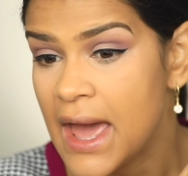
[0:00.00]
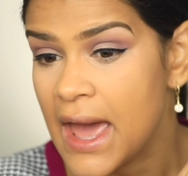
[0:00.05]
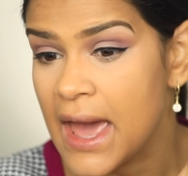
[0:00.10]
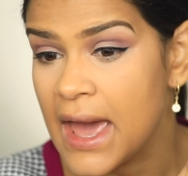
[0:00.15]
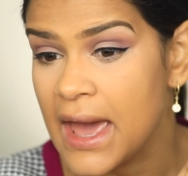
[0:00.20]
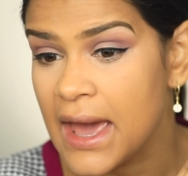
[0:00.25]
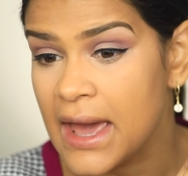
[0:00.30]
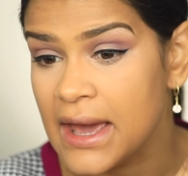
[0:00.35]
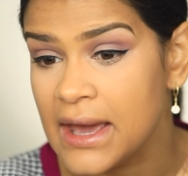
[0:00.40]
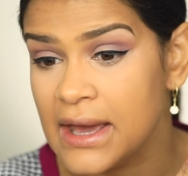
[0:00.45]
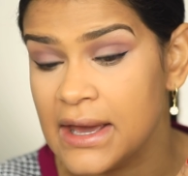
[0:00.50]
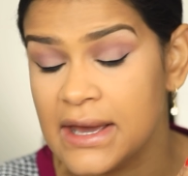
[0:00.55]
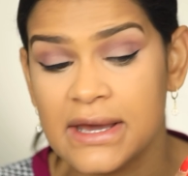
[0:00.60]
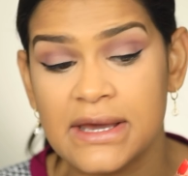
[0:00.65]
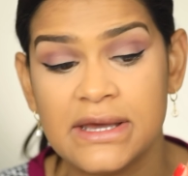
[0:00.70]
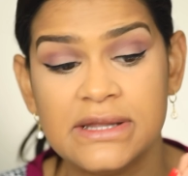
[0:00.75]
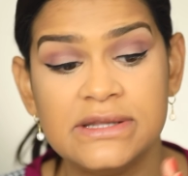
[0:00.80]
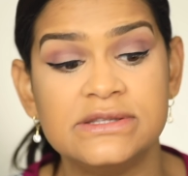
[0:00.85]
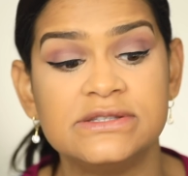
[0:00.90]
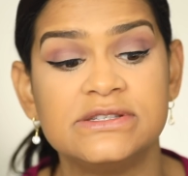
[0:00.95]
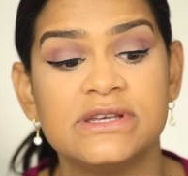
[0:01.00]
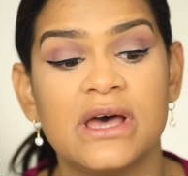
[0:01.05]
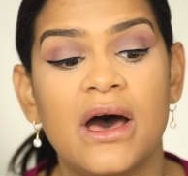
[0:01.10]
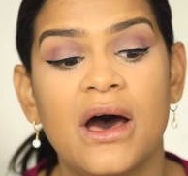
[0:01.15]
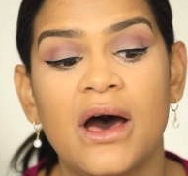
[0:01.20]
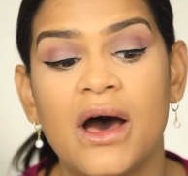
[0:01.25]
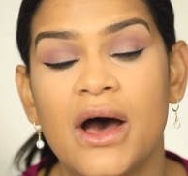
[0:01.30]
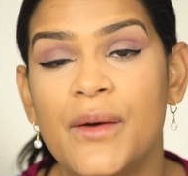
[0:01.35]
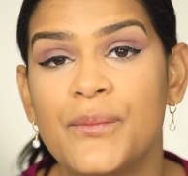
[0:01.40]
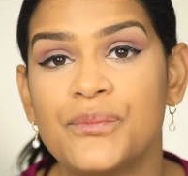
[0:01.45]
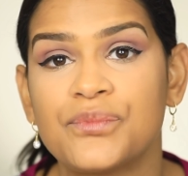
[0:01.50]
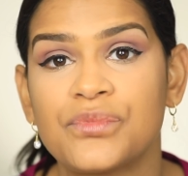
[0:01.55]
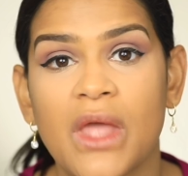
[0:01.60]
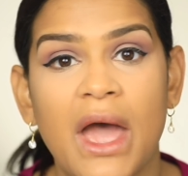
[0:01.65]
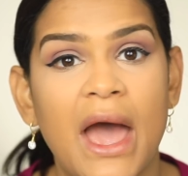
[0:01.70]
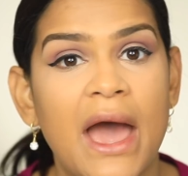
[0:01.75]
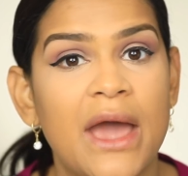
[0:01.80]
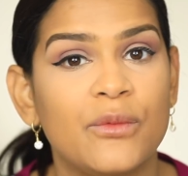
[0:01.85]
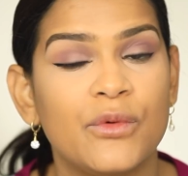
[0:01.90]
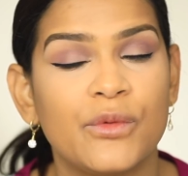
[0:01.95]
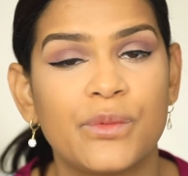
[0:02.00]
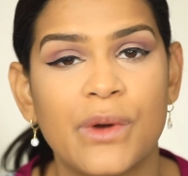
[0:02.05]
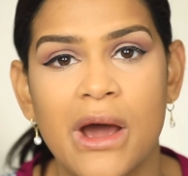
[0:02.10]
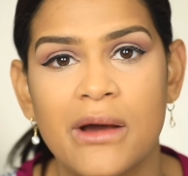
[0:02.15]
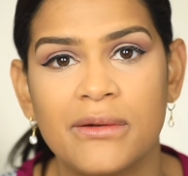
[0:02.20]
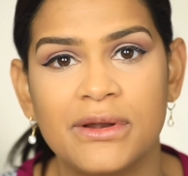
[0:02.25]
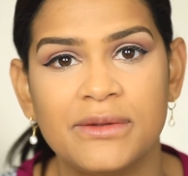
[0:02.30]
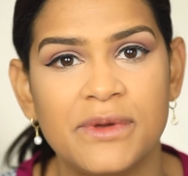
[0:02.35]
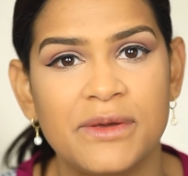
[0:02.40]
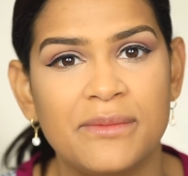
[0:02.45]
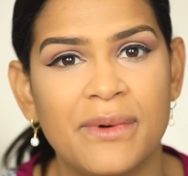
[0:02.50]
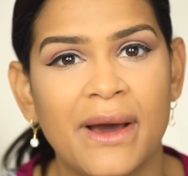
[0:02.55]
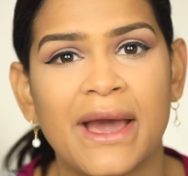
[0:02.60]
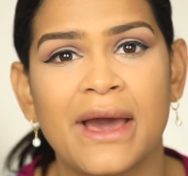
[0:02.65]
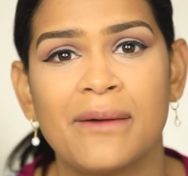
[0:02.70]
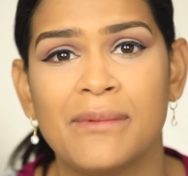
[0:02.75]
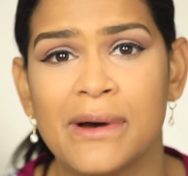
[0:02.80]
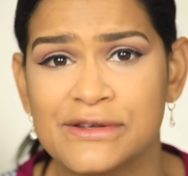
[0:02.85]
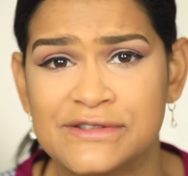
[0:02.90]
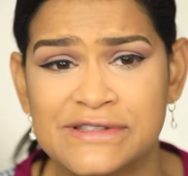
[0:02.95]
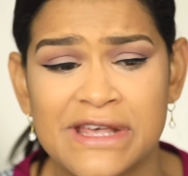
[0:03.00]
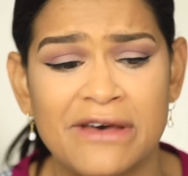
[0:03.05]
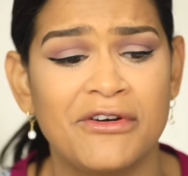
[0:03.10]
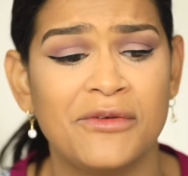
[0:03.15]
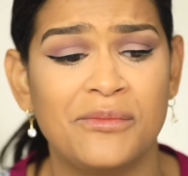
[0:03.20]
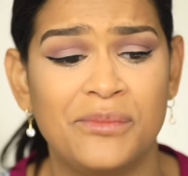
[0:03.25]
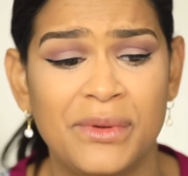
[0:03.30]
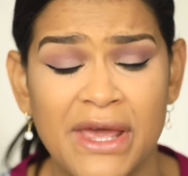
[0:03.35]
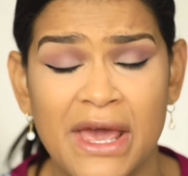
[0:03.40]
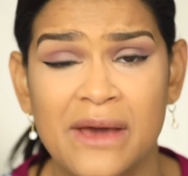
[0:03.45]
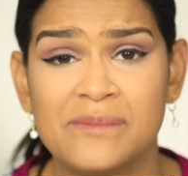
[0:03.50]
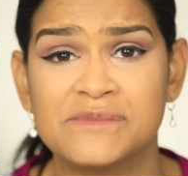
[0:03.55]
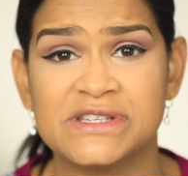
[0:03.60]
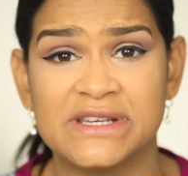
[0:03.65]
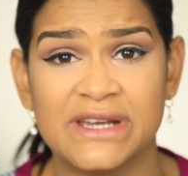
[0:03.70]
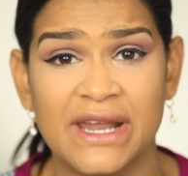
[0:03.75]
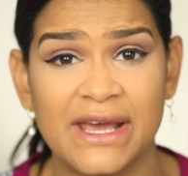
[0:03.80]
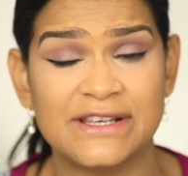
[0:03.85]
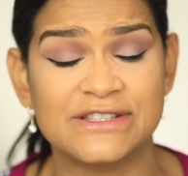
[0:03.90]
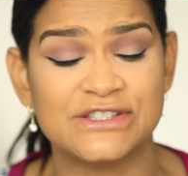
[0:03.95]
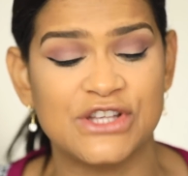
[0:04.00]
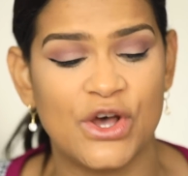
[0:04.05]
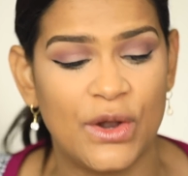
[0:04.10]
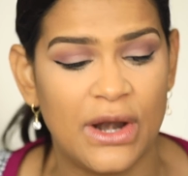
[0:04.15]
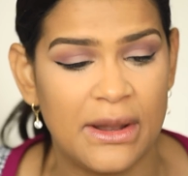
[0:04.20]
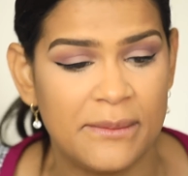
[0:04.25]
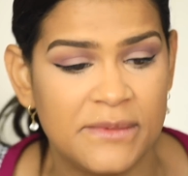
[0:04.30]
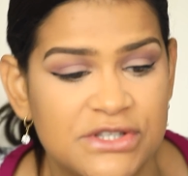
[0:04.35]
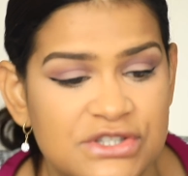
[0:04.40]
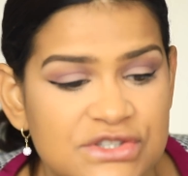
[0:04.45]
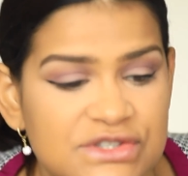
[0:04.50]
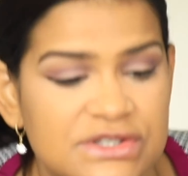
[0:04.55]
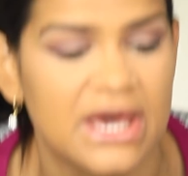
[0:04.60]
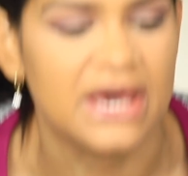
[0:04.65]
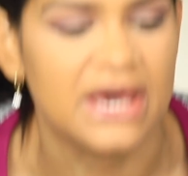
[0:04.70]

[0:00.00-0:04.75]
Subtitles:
And I will probably be back about 7 p.m. tonight. So let me just